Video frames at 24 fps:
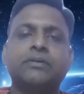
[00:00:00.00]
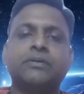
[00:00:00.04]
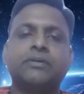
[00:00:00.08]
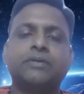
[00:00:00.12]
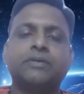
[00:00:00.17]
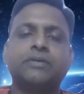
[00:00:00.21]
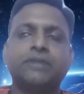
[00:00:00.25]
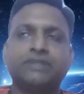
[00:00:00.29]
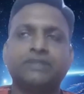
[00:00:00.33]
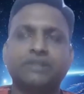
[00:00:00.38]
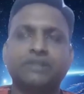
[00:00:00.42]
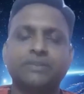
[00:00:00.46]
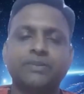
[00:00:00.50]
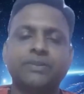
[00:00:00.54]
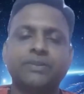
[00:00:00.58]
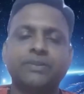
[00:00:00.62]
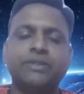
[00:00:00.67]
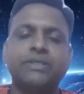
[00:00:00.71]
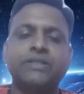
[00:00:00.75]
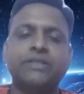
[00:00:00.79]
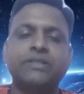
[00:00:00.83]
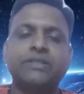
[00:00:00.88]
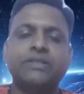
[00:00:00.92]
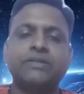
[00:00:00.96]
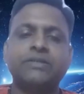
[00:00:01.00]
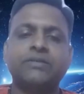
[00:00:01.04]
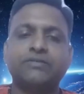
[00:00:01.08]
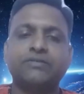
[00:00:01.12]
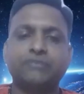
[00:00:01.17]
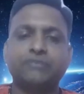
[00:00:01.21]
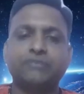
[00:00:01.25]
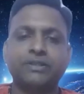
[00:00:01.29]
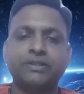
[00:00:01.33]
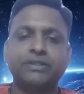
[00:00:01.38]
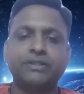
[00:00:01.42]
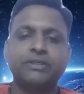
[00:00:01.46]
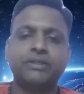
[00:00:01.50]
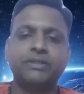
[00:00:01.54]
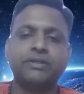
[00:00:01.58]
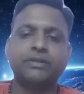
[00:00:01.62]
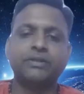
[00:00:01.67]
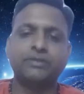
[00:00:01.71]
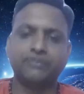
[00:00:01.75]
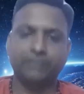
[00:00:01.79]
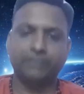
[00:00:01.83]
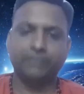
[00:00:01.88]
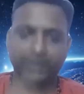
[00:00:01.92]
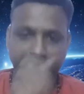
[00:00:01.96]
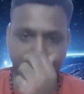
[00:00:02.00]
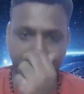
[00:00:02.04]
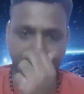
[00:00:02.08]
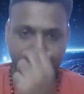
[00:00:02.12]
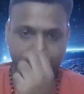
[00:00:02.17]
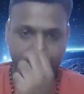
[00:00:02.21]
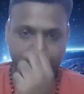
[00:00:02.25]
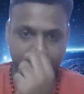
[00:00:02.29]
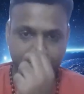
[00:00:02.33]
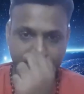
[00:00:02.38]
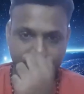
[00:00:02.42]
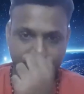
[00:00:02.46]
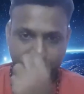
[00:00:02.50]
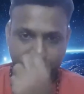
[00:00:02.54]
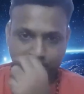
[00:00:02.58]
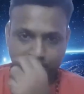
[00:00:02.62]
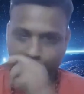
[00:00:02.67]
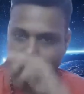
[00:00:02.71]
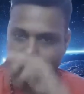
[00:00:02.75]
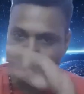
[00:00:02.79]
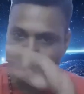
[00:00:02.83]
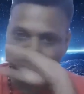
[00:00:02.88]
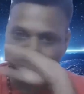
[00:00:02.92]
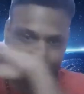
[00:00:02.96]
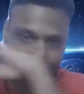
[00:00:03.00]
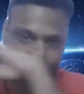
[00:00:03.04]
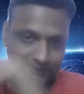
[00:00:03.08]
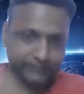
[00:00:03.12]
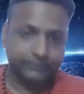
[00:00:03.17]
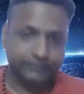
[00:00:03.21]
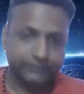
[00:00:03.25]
Washing machines. Fridge. Vehicles. Bank.